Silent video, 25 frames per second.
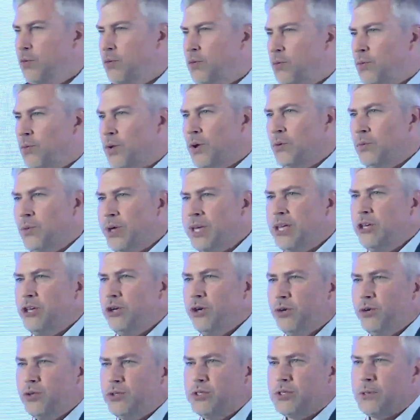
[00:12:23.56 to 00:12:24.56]
When we
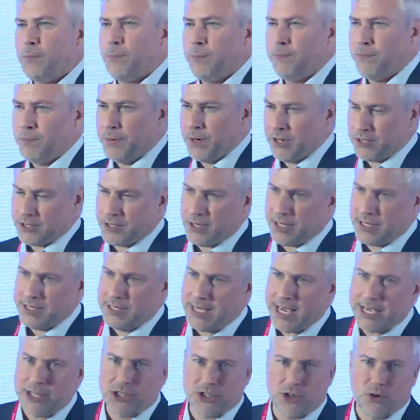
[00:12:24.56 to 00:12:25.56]
use
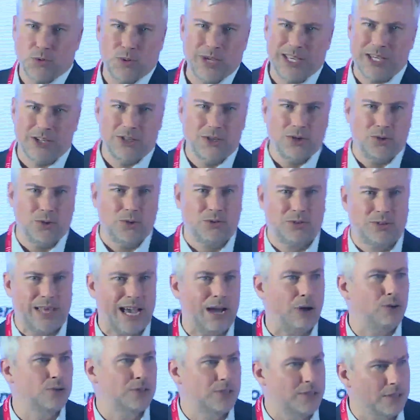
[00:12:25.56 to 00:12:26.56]
personalization, we can do
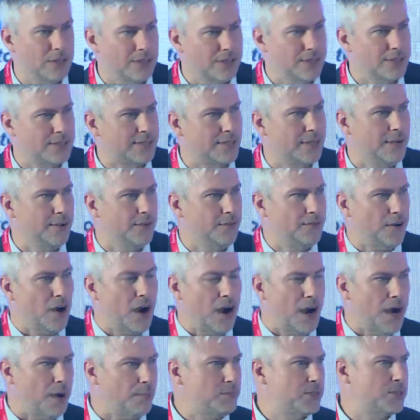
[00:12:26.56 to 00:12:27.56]
thousands of
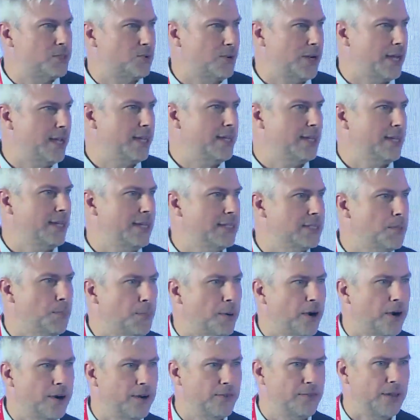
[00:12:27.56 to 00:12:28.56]
hops, right, as a
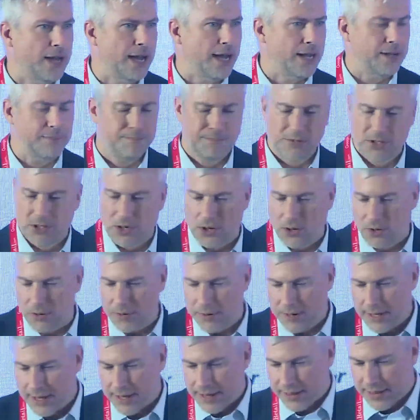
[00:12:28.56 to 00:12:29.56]
part of that.
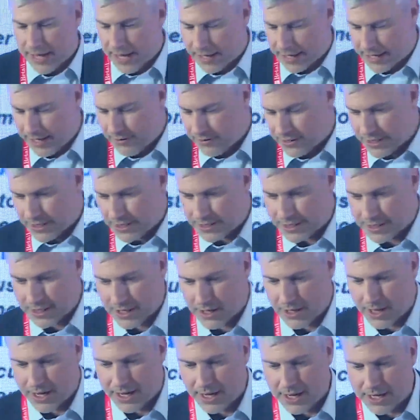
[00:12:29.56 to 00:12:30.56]
So that gives us
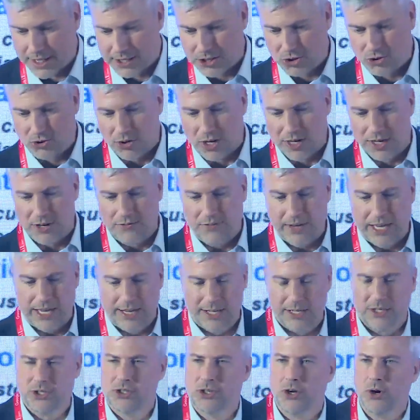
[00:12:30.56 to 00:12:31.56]
a strong
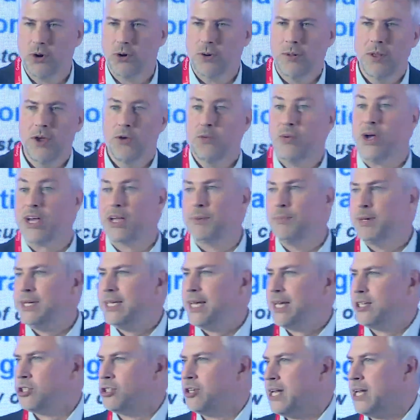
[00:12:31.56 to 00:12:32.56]
advantage. So recommendation